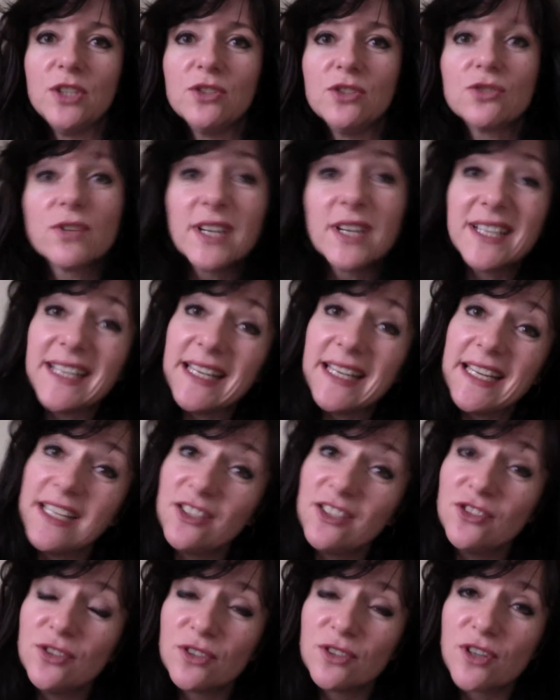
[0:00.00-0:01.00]
when you try and
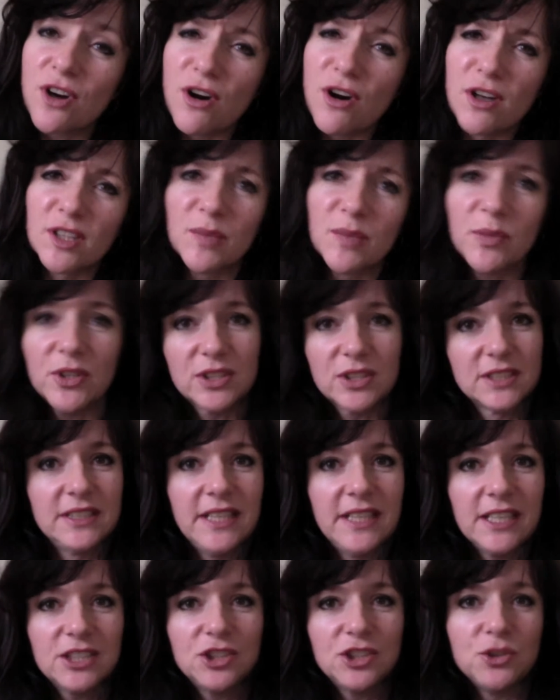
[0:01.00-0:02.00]
get into your car and the
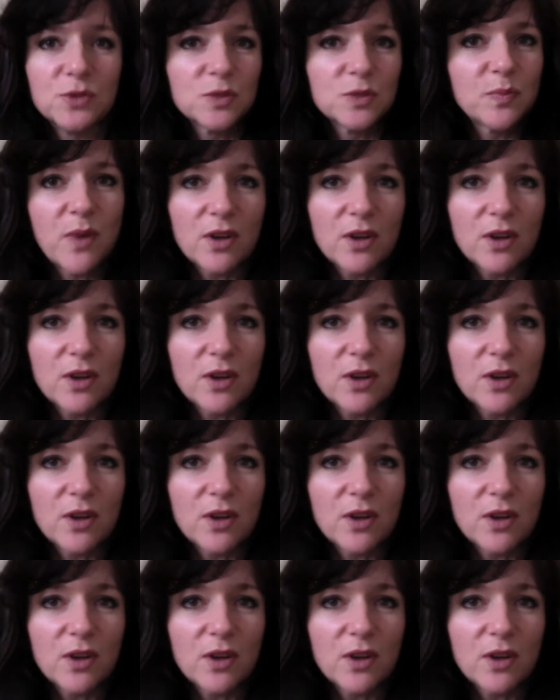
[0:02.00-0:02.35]
person next